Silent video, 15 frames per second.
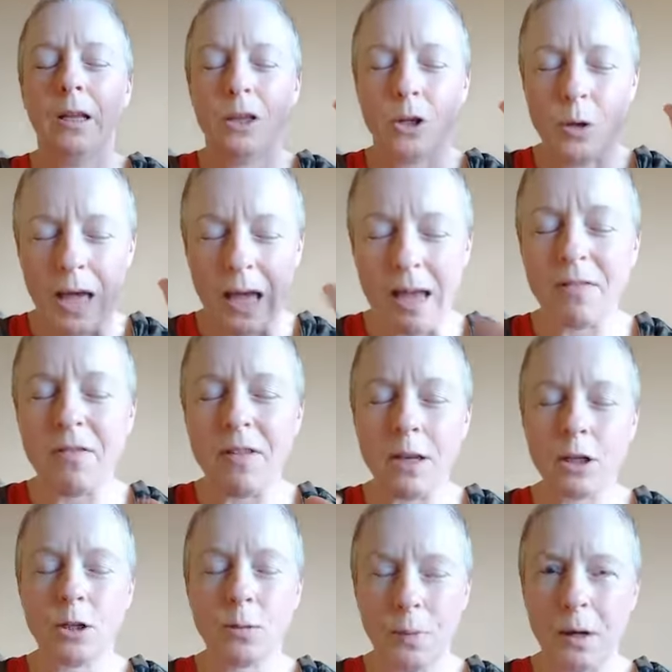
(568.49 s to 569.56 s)
You have the
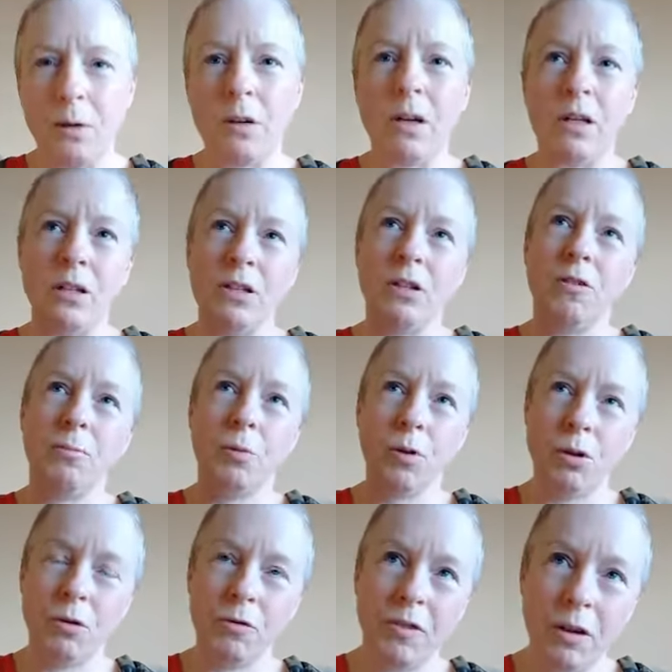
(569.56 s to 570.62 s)
experience of
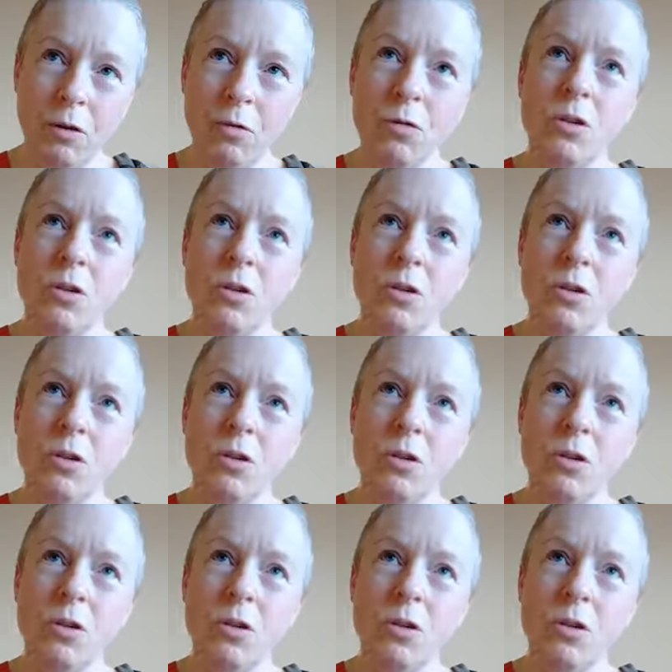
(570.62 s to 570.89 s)
putting your finger